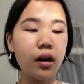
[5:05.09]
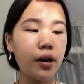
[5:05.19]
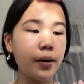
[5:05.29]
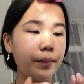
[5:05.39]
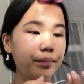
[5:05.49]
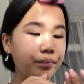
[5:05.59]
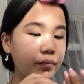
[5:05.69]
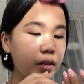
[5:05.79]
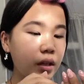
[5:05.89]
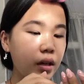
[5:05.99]
Um,
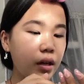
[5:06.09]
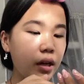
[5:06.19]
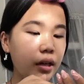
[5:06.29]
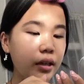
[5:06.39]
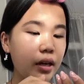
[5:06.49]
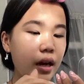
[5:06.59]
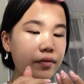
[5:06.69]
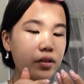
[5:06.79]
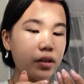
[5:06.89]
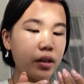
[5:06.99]
and then
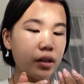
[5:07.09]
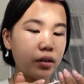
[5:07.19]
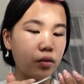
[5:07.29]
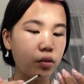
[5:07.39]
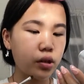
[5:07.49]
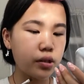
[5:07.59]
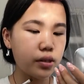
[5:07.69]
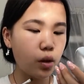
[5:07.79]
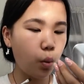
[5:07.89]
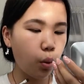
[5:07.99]
after the inner
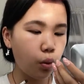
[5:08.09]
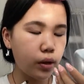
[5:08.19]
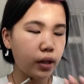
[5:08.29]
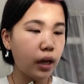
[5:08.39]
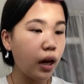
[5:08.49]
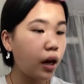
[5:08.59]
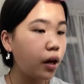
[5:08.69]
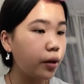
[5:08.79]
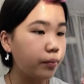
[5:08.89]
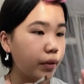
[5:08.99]
corners,
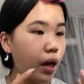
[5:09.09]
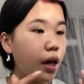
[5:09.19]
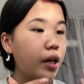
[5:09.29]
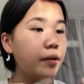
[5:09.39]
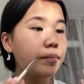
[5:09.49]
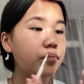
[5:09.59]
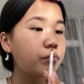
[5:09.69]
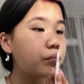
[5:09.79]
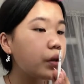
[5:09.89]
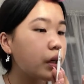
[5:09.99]
um, I
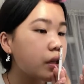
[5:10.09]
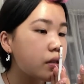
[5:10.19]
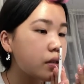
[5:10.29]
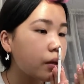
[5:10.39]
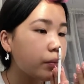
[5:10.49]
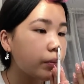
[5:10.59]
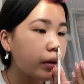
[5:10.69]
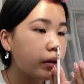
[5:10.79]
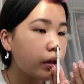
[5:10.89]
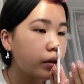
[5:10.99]
put some on
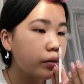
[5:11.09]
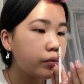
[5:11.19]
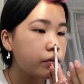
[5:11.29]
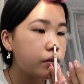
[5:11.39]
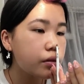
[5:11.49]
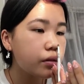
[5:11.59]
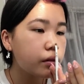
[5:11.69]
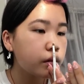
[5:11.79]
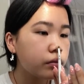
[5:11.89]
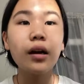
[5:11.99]
my nose.
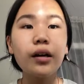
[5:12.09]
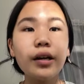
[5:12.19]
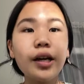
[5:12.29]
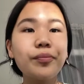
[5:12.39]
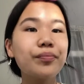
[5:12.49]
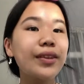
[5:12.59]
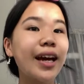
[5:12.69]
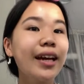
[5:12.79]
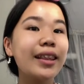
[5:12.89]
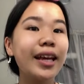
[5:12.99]
Okay,
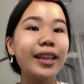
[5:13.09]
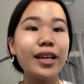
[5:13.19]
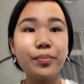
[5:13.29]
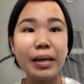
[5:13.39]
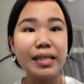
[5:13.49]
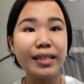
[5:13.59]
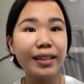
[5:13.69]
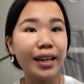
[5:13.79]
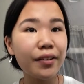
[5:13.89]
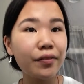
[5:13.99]
and then that's
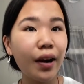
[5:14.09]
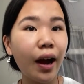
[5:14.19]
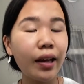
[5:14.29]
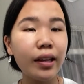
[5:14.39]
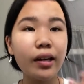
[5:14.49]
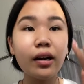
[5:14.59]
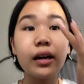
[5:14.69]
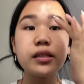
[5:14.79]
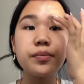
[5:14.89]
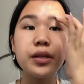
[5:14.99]
basically it for highlighter.
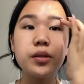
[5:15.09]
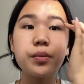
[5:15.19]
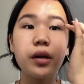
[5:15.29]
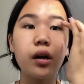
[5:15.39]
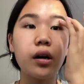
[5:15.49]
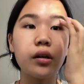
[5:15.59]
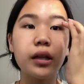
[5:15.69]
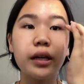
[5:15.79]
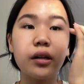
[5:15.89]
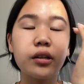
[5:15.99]
I sometimes put it on
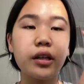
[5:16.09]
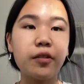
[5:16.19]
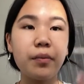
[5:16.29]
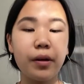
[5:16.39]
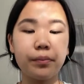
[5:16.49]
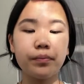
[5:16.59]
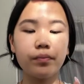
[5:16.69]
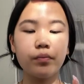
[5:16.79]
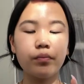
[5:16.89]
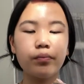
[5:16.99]
like underneath my
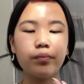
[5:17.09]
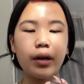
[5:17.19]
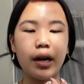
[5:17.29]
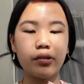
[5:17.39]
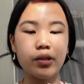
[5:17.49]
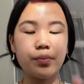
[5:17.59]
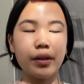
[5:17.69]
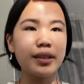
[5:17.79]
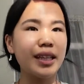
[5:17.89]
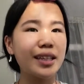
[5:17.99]
mm, brows,
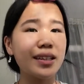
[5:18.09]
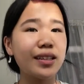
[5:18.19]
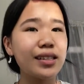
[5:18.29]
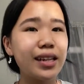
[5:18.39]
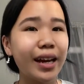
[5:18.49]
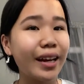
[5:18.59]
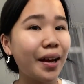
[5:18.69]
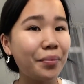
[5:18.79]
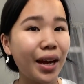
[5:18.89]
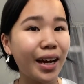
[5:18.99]
but like today
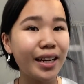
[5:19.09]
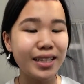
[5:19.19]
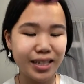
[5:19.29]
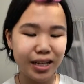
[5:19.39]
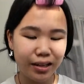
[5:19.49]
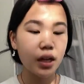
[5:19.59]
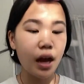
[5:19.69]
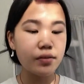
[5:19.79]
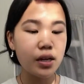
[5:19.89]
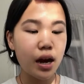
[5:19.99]
I'm not.
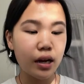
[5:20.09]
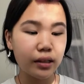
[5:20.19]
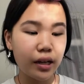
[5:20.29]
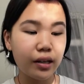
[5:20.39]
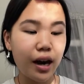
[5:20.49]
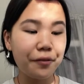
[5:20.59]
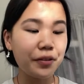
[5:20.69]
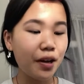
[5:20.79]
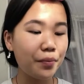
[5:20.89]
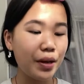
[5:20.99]
After highlighter, I
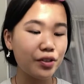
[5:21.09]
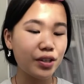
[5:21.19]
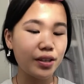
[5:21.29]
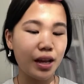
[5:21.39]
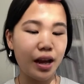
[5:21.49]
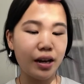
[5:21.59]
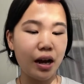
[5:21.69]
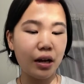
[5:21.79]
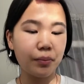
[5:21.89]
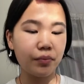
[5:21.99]
forgot to mention that
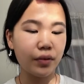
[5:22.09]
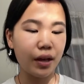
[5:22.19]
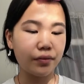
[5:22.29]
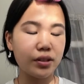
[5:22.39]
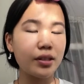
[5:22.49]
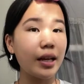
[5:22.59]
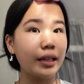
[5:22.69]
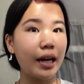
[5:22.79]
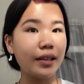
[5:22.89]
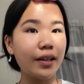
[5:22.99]
um, after like
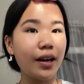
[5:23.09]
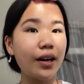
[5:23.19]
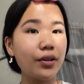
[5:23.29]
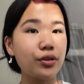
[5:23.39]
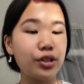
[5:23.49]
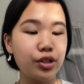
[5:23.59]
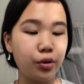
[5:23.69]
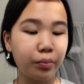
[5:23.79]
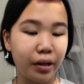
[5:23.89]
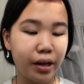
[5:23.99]
highlighter, I usually
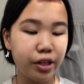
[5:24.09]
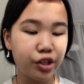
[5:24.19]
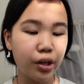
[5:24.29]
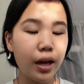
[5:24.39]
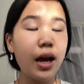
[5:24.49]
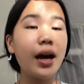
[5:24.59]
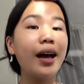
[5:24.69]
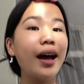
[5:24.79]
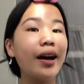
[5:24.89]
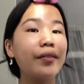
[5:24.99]
do blush. I
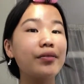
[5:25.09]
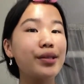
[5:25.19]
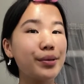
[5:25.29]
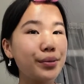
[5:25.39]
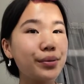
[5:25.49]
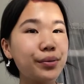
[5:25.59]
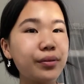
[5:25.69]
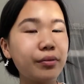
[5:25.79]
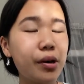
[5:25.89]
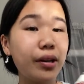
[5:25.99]
have two,
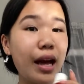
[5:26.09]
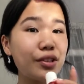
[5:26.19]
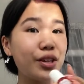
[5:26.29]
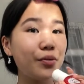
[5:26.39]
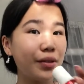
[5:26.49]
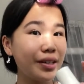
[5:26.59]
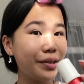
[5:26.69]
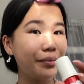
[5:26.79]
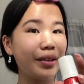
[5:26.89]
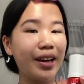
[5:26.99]
well actually one
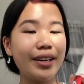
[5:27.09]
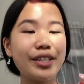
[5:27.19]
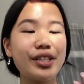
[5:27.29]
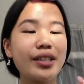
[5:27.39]
new blush.